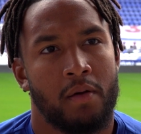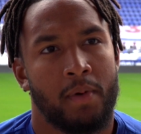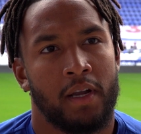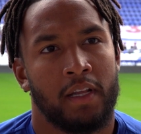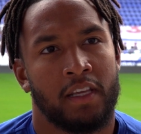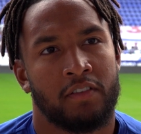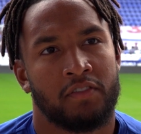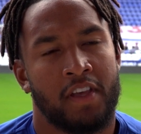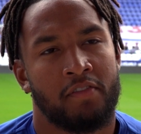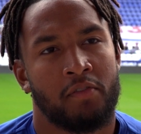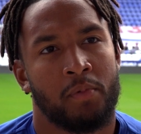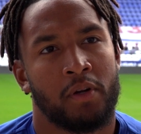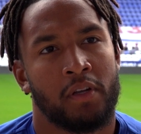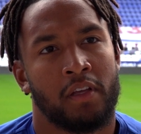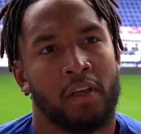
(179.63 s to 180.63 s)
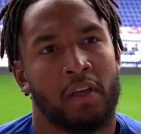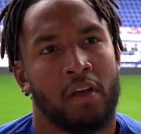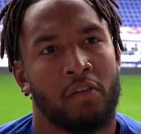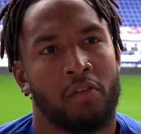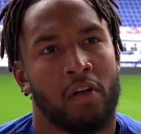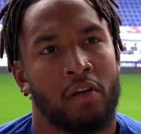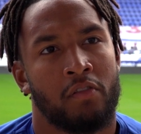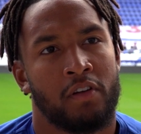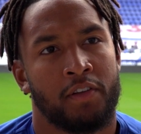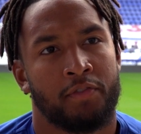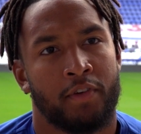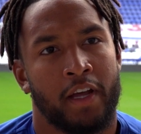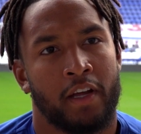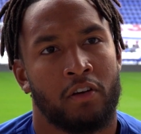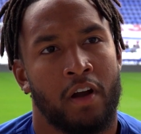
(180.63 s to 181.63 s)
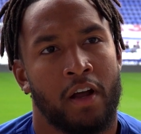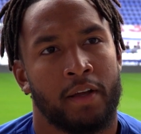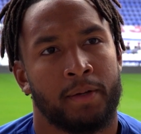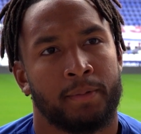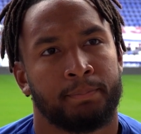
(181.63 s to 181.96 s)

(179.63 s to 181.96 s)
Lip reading: and it gives everybody a really fair crack.